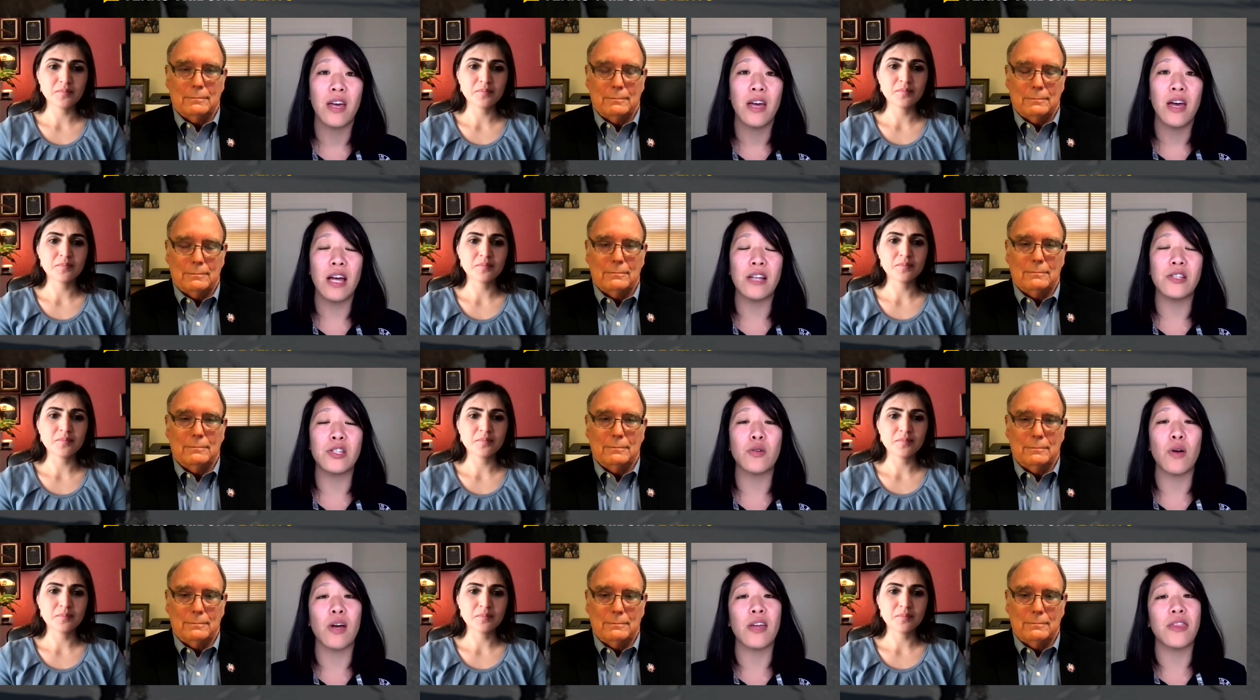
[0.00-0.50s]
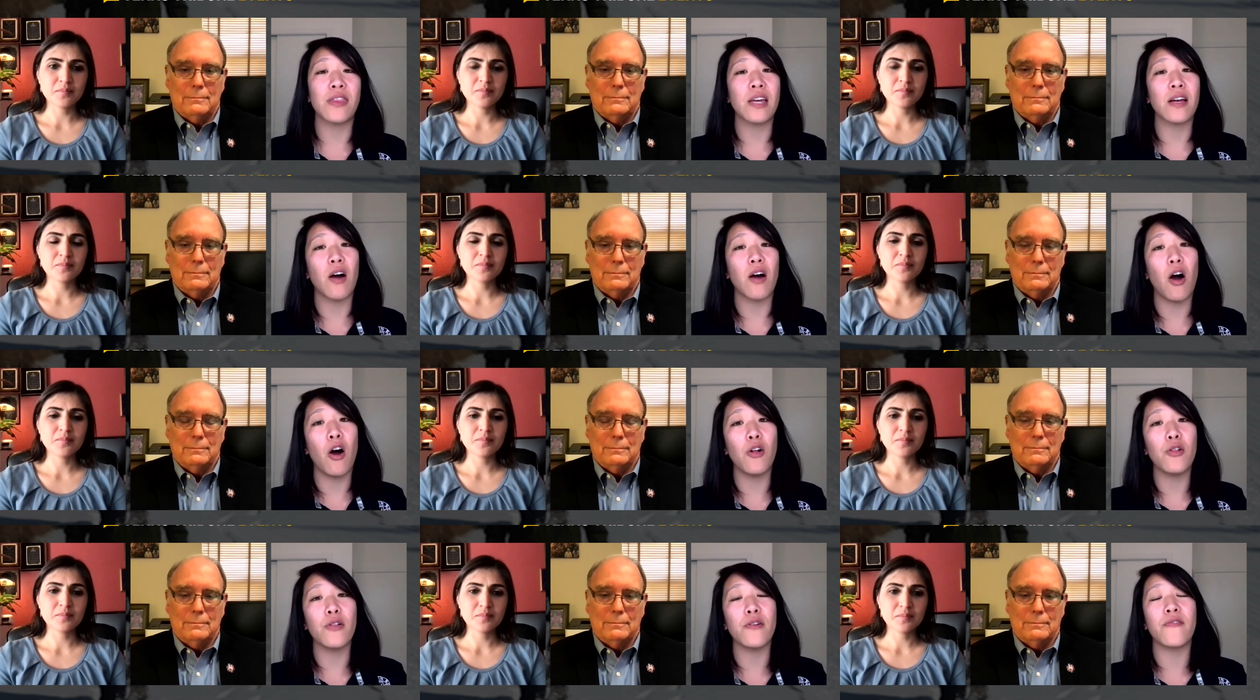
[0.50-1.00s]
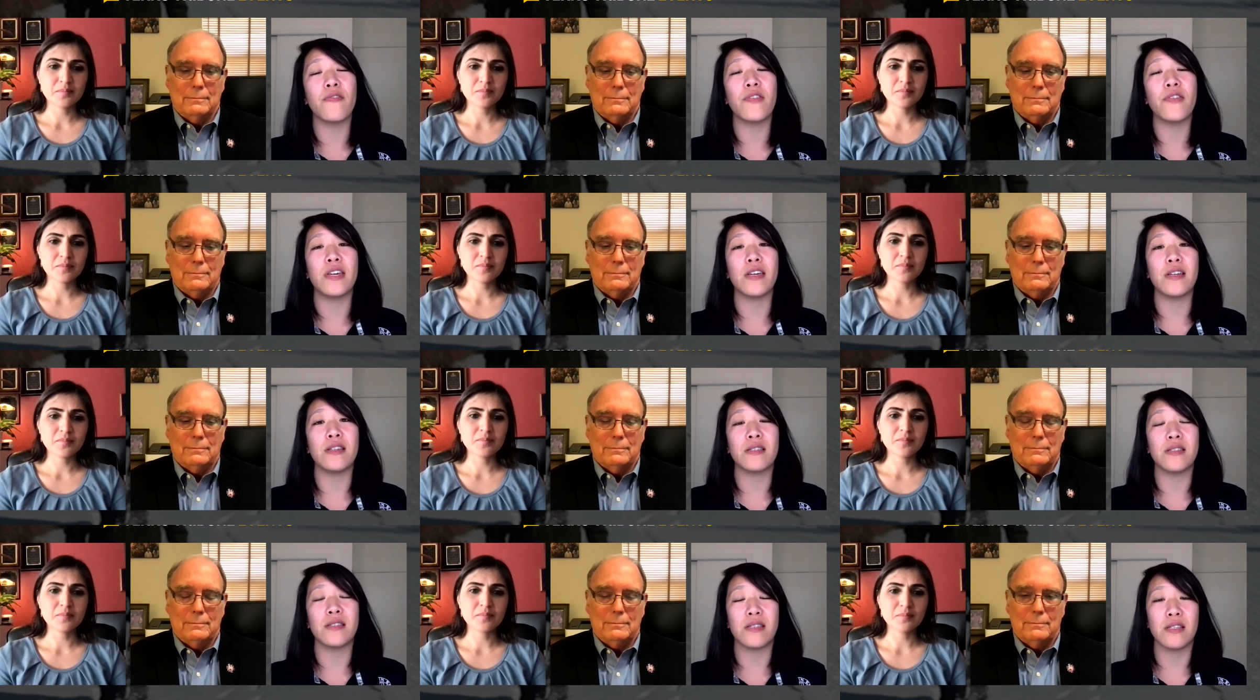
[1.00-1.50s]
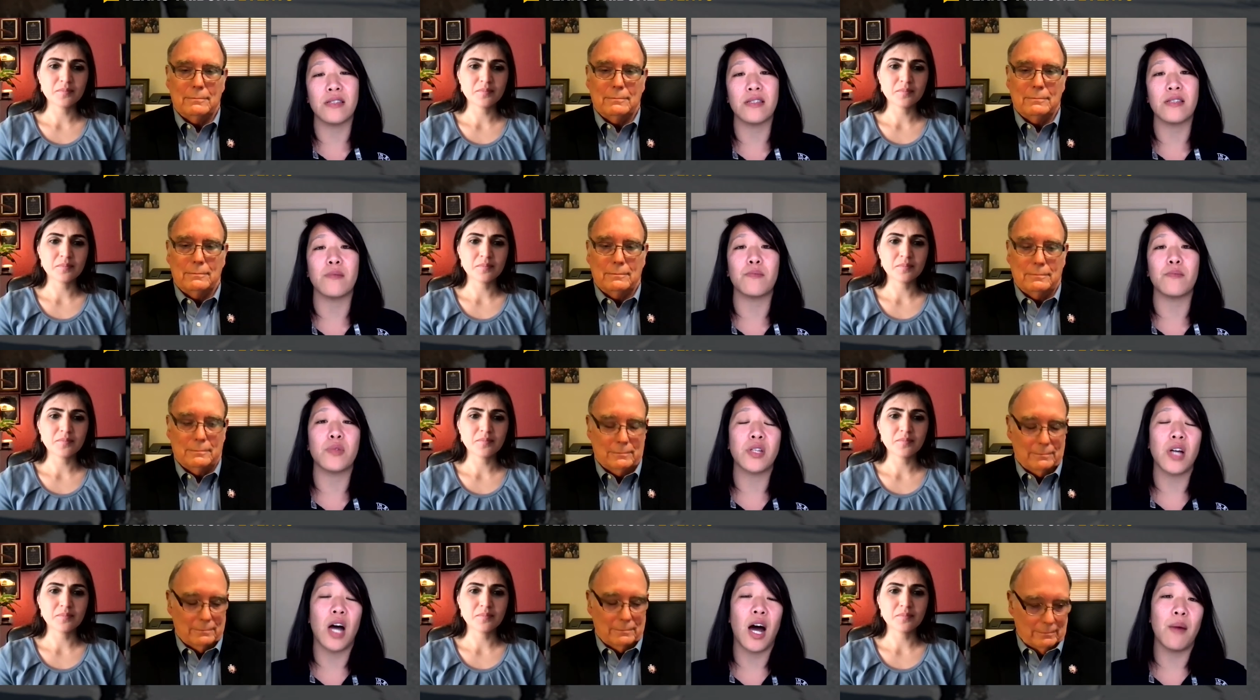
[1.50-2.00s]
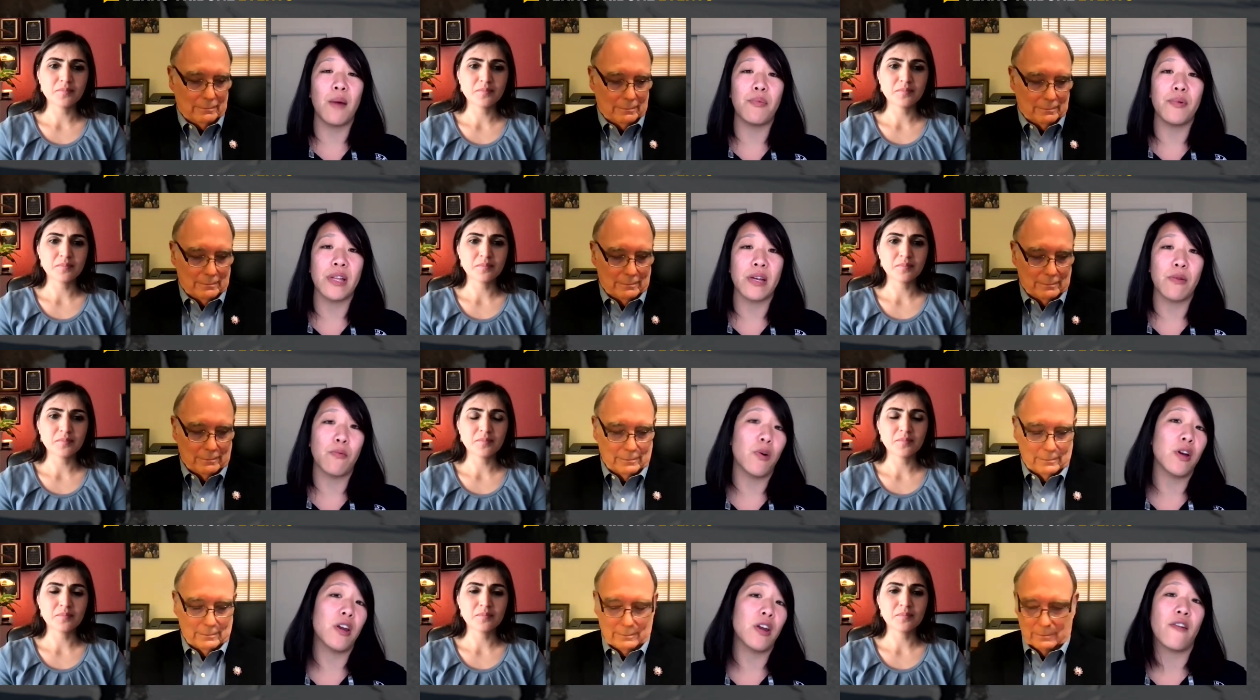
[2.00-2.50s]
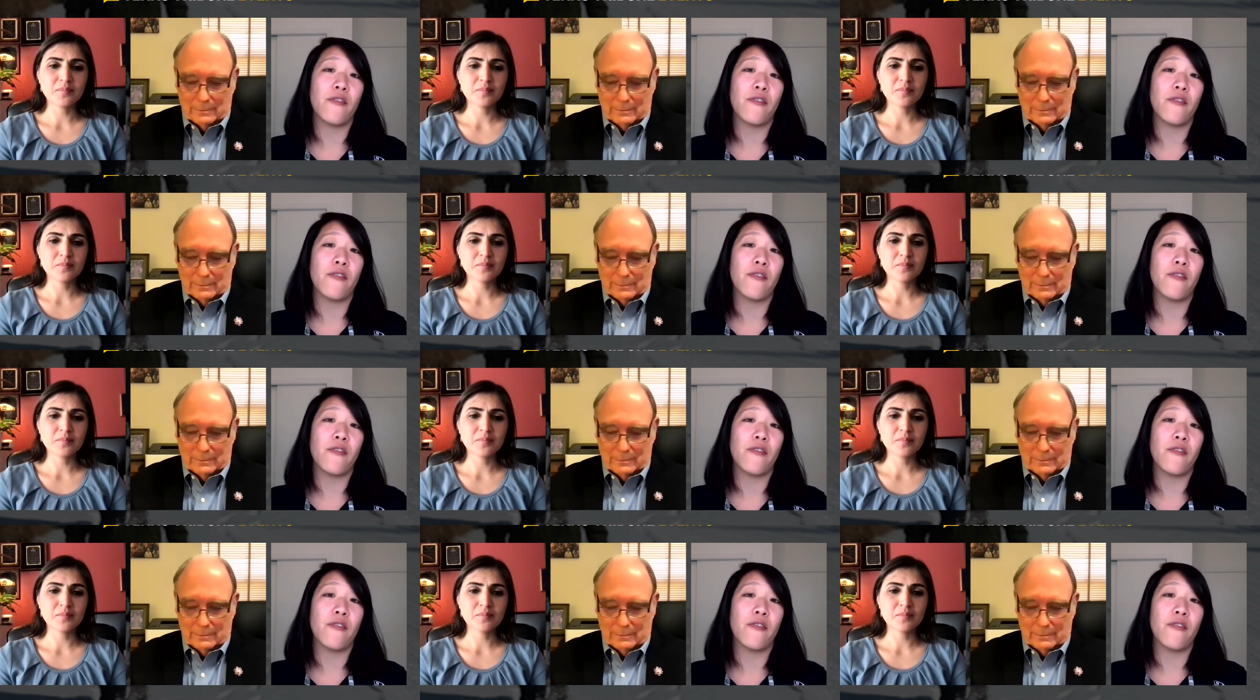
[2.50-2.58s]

Speaker 1: And so I think all of these systems toppling one